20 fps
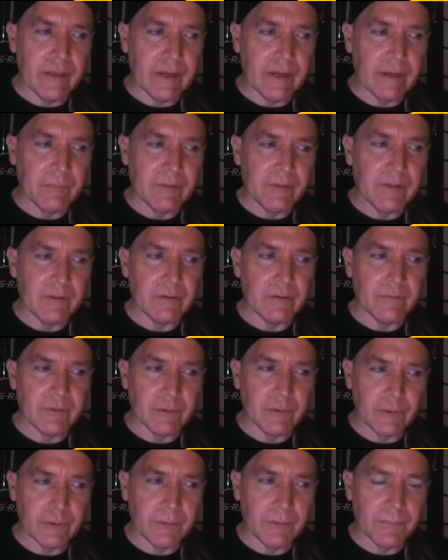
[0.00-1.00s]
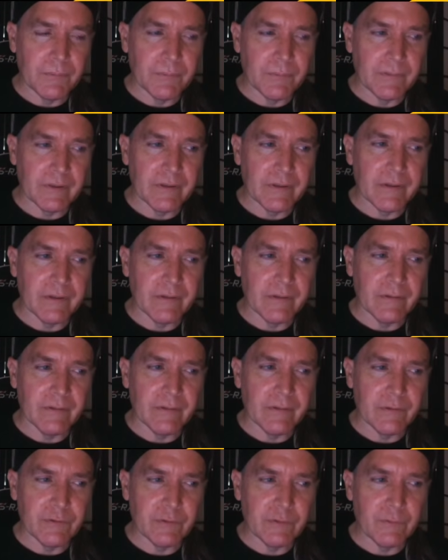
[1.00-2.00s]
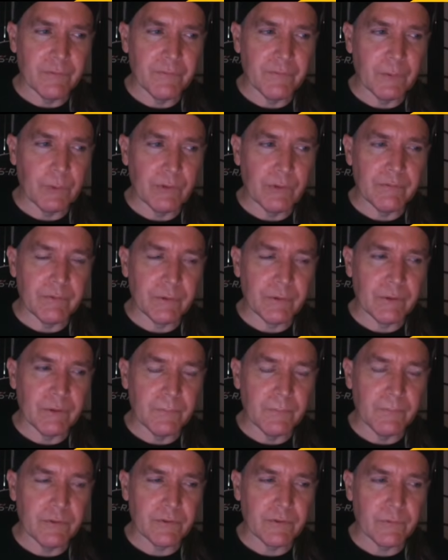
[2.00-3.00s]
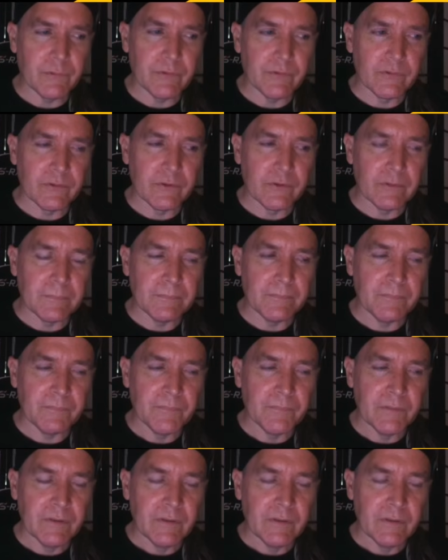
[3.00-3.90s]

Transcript: enemy of Europe than the true foe of Europe, which was um